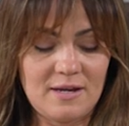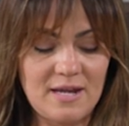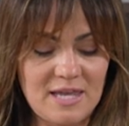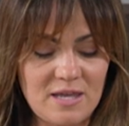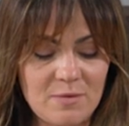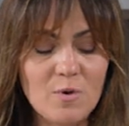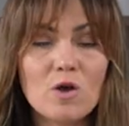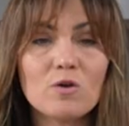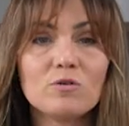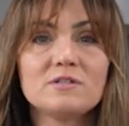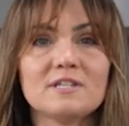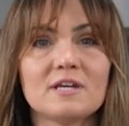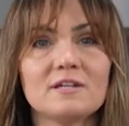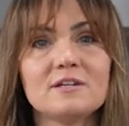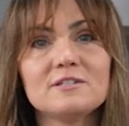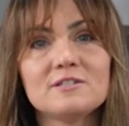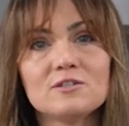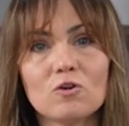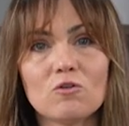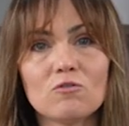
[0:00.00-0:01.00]
NEMO sent
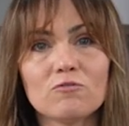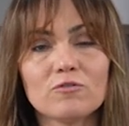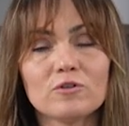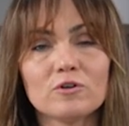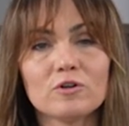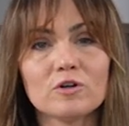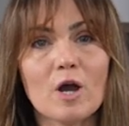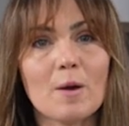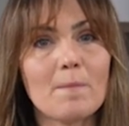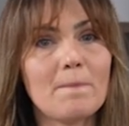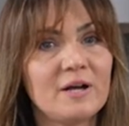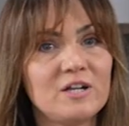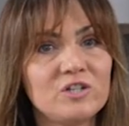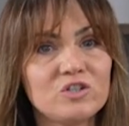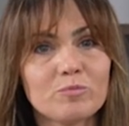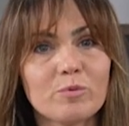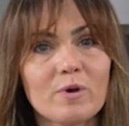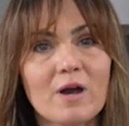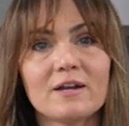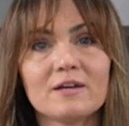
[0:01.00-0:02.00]
us over a bunch
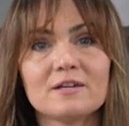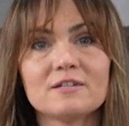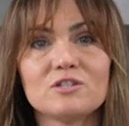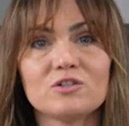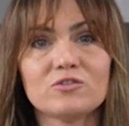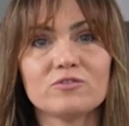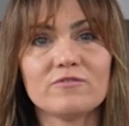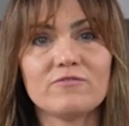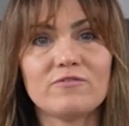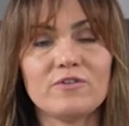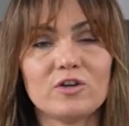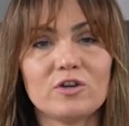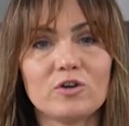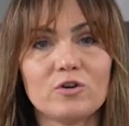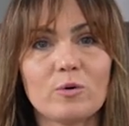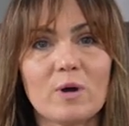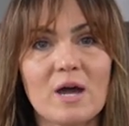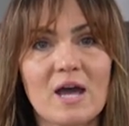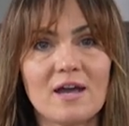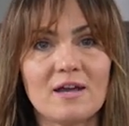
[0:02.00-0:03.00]
of products to
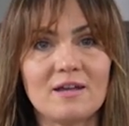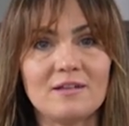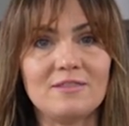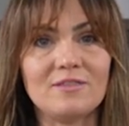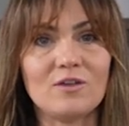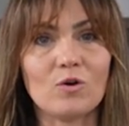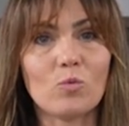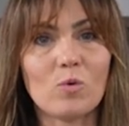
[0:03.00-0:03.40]
review, and the